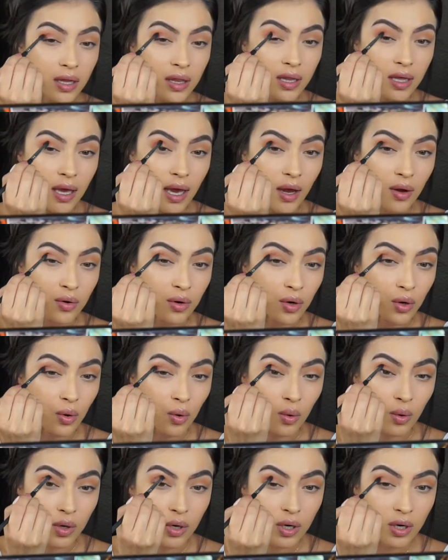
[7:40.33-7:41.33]
in the outer
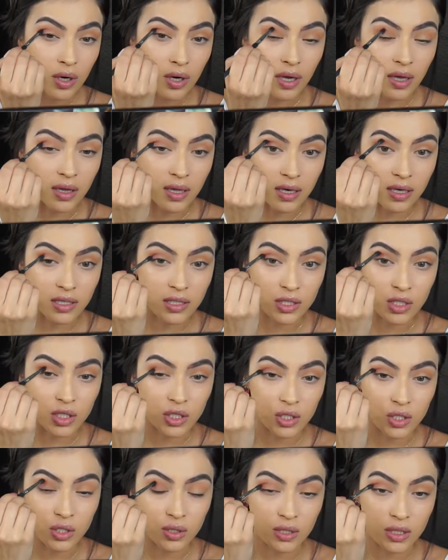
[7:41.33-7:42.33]
corner and then
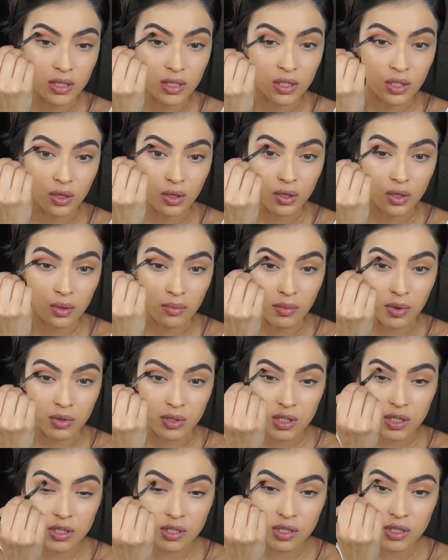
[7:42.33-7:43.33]
just doing circular
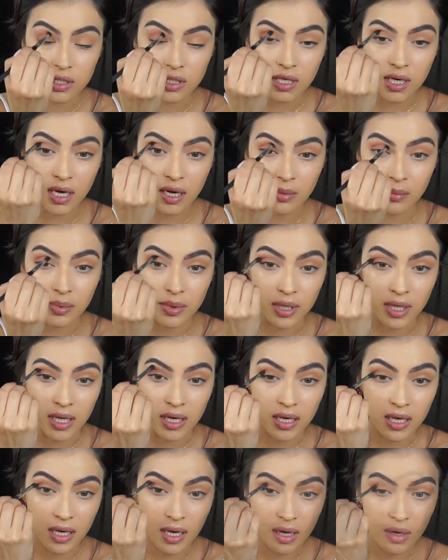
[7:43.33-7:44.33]
motions just to kind of blend it